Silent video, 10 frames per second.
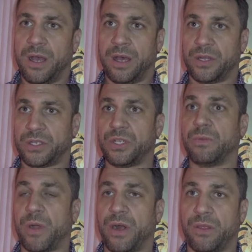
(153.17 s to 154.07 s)
Uh, they're
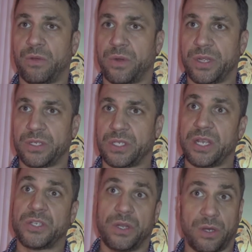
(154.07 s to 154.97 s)
still part of the
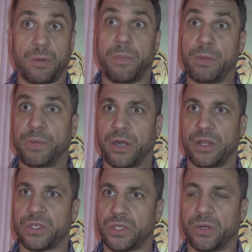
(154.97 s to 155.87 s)
organization. They're a big part
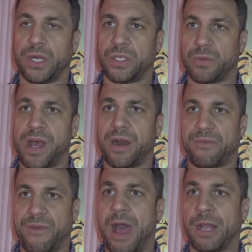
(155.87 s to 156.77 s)
of the story, as a matter
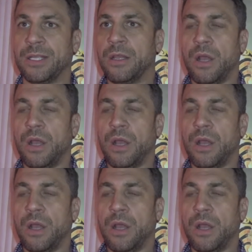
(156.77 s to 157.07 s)
of fact.